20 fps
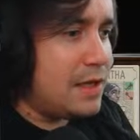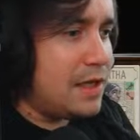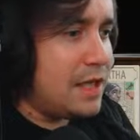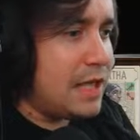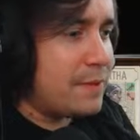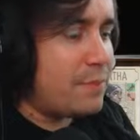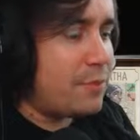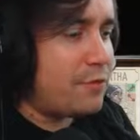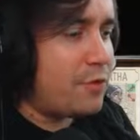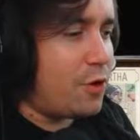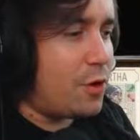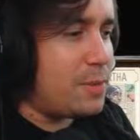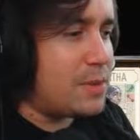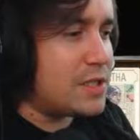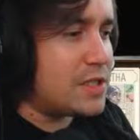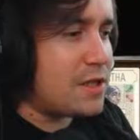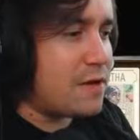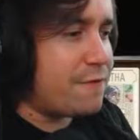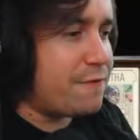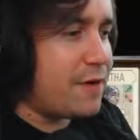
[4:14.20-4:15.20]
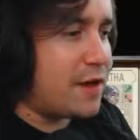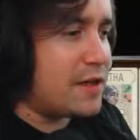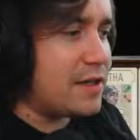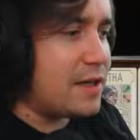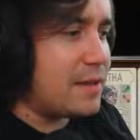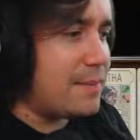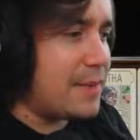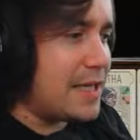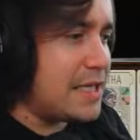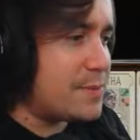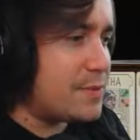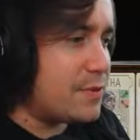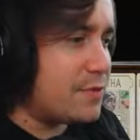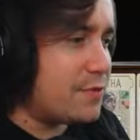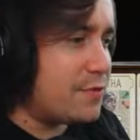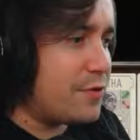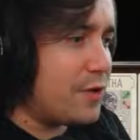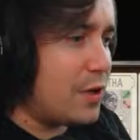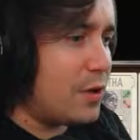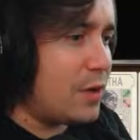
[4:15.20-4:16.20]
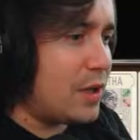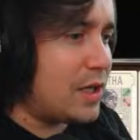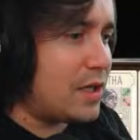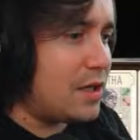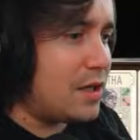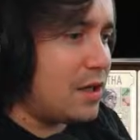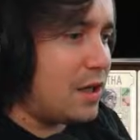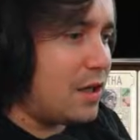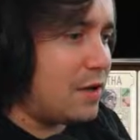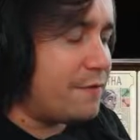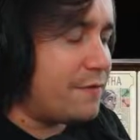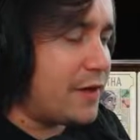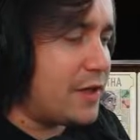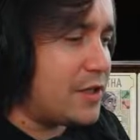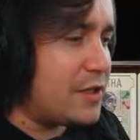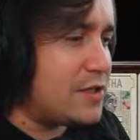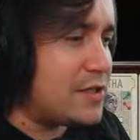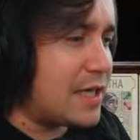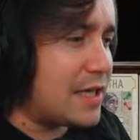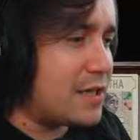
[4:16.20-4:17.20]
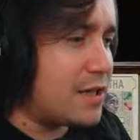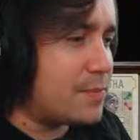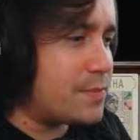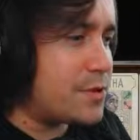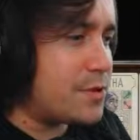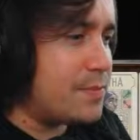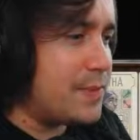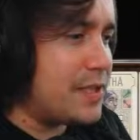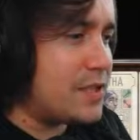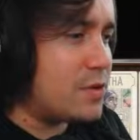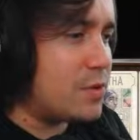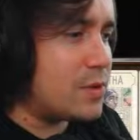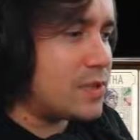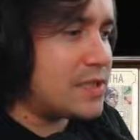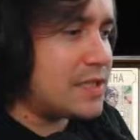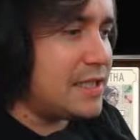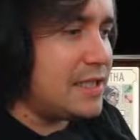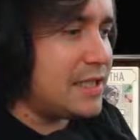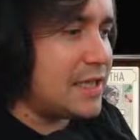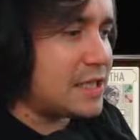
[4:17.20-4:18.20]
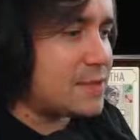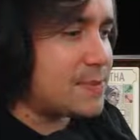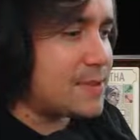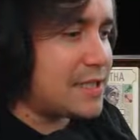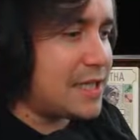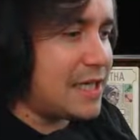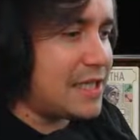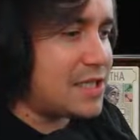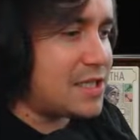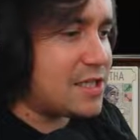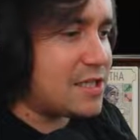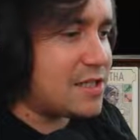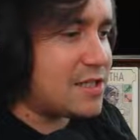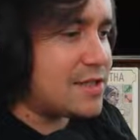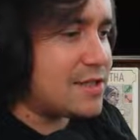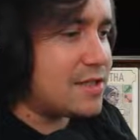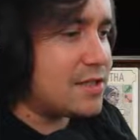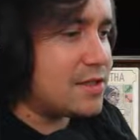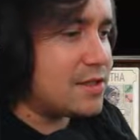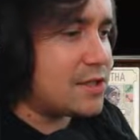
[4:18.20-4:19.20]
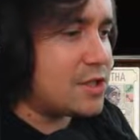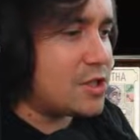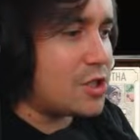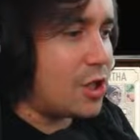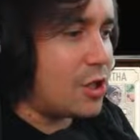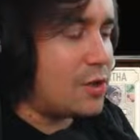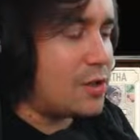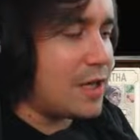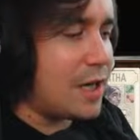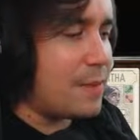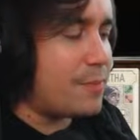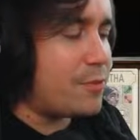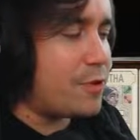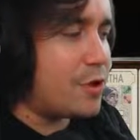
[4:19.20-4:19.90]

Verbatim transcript: If performers' fun, amazement, thrill, and laugh values add up to meet or exceed expectations, the show can